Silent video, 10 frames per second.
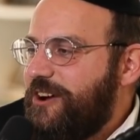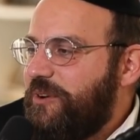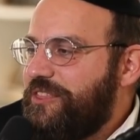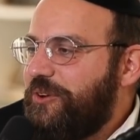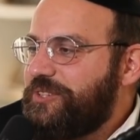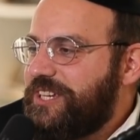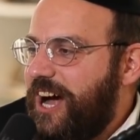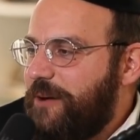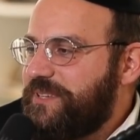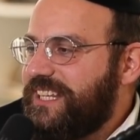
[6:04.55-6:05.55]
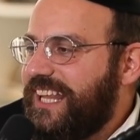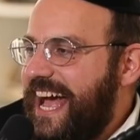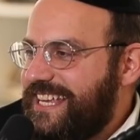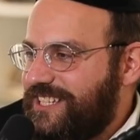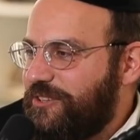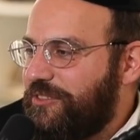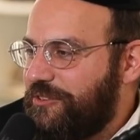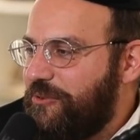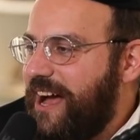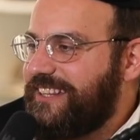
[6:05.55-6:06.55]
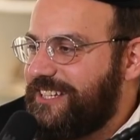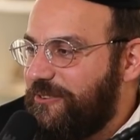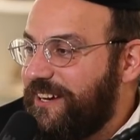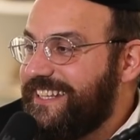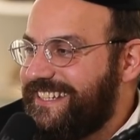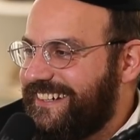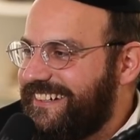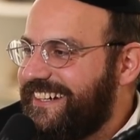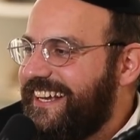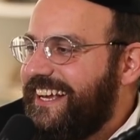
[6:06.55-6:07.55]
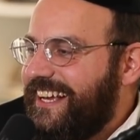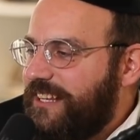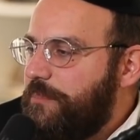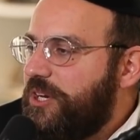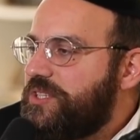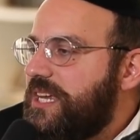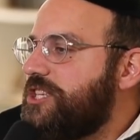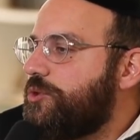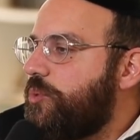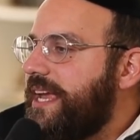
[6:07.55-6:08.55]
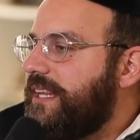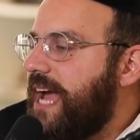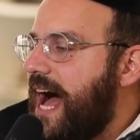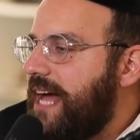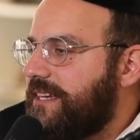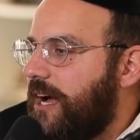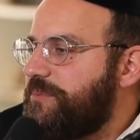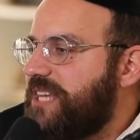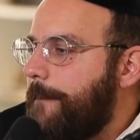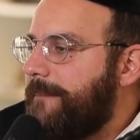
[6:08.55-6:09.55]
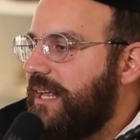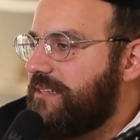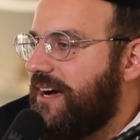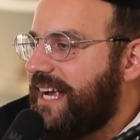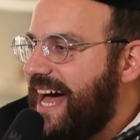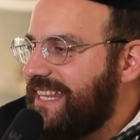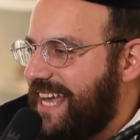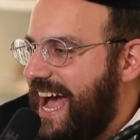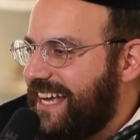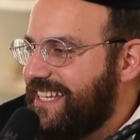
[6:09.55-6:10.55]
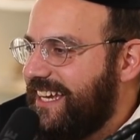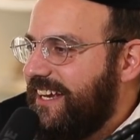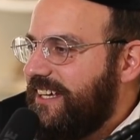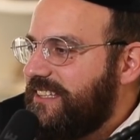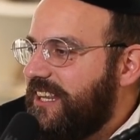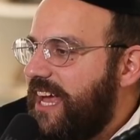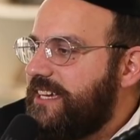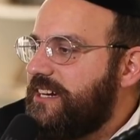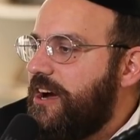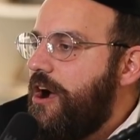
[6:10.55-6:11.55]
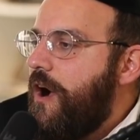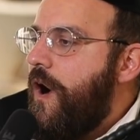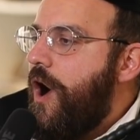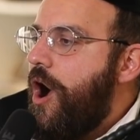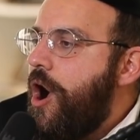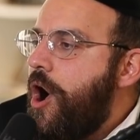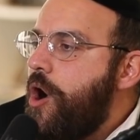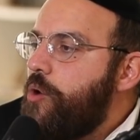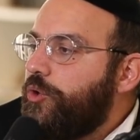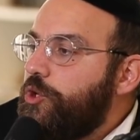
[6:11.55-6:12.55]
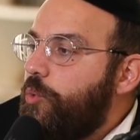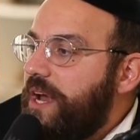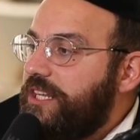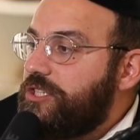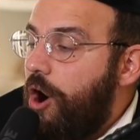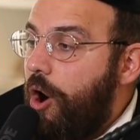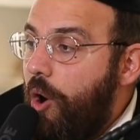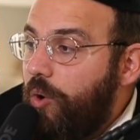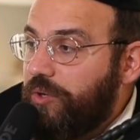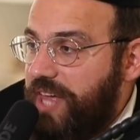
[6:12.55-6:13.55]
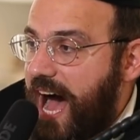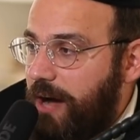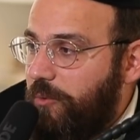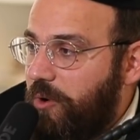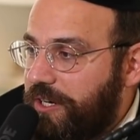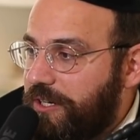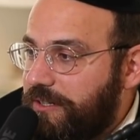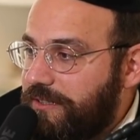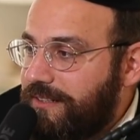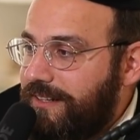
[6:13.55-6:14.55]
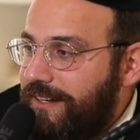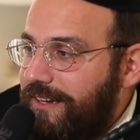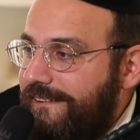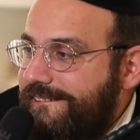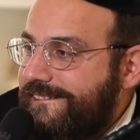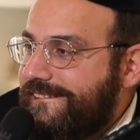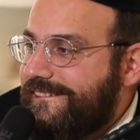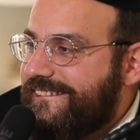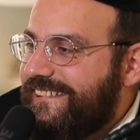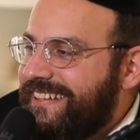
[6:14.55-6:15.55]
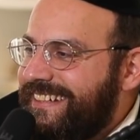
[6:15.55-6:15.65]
When those cups last you throughout the winter, because Israeli hot cups, they melt on contact. They're like, "Oh, you wanted to hold the hot water, huh?"